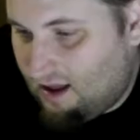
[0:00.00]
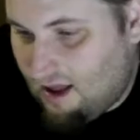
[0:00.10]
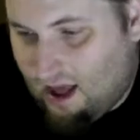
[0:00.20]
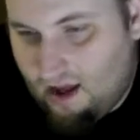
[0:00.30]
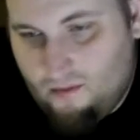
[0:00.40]

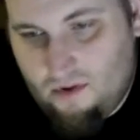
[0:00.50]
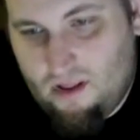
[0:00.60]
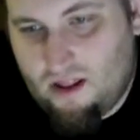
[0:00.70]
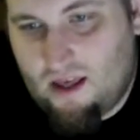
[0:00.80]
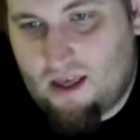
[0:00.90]
I
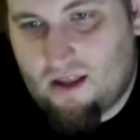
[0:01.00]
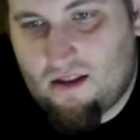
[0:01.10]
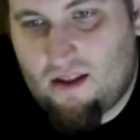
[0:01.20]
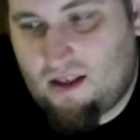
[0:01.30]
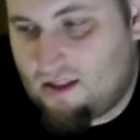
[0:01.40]
really like it.
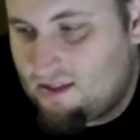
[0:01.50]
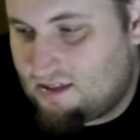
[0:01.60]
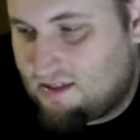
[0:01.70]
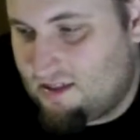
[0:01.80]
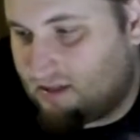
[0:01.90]
Like
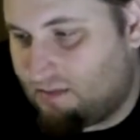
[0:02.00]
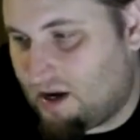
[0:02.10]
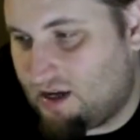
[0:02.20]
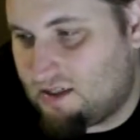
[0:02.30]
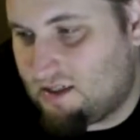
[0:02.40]
this
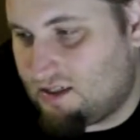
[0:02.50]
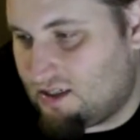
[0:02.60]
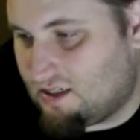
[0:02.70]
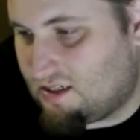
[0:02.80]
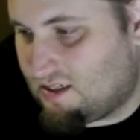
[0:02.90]
box is
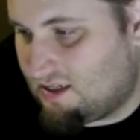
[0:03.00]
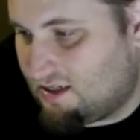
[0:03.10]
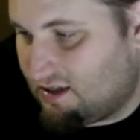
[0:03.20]
just,